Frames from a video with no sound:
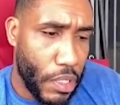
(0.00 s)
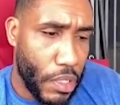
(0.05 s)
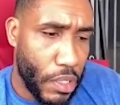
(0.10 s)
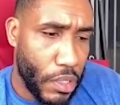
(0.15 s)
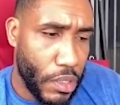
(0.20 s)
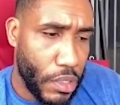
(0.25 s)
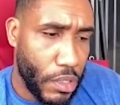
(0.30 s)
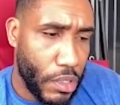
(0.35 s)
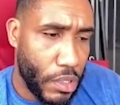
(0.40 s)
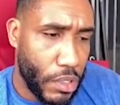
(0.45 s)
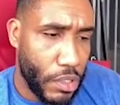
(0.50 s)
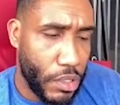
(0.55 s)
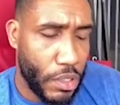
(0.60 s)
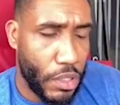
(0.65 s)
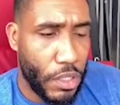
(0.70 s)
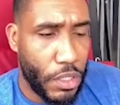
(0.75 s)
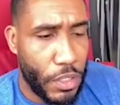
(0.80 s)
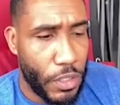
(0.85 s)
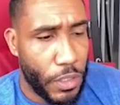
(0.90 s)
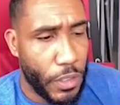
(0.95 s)
Let's
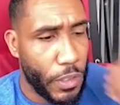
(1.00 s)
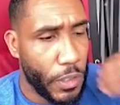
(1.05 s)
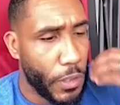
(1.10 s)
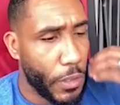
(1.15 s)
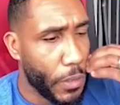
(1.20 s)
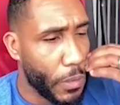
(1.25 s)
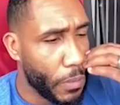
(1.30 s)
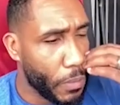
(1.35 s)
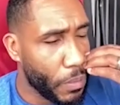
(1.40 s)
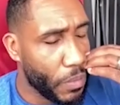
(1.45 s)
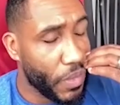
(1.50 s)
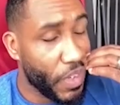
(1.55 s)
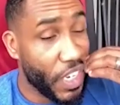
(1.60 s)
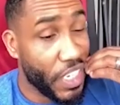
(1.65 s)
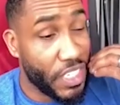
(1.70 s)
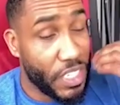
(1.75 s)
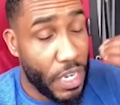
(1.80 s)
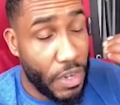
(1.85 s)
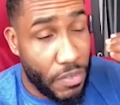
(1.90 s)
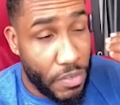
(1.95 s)
see. You
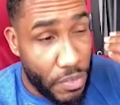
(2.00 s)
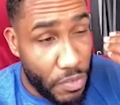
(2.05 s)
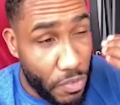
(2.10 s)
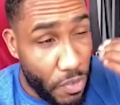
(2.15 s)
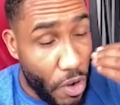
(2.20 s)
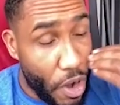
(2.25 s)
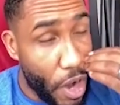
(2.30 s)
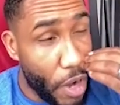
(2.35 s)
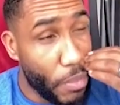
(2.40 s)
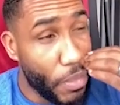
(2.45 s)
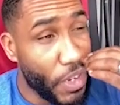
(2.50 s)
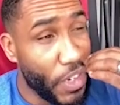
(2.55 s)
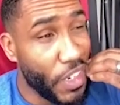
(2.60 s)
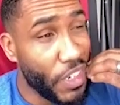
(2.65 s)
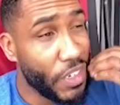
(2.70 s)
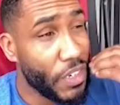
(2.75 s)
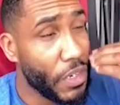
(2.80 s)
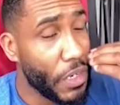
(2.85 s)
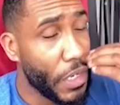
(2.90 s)
got Tevin Farmer.